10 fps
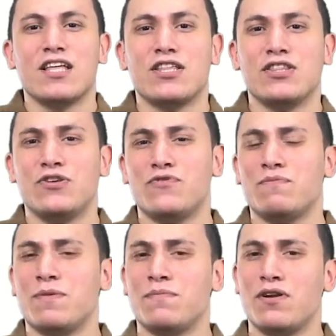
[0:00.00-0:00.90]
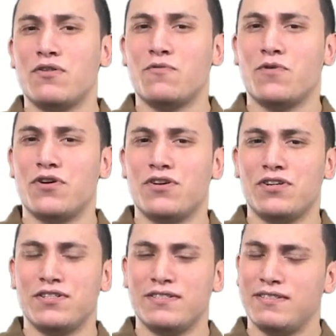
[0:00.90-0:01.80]
Do you remember the
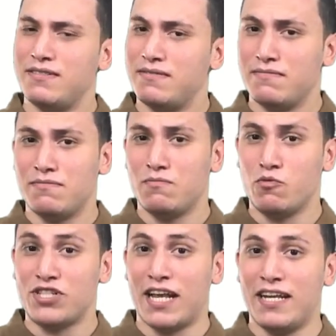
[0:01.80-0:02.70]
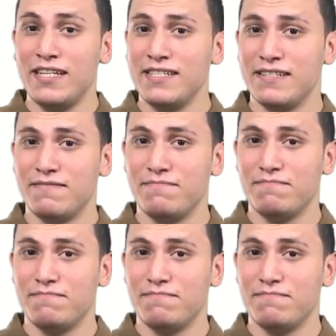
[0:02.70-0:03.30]
word musallas?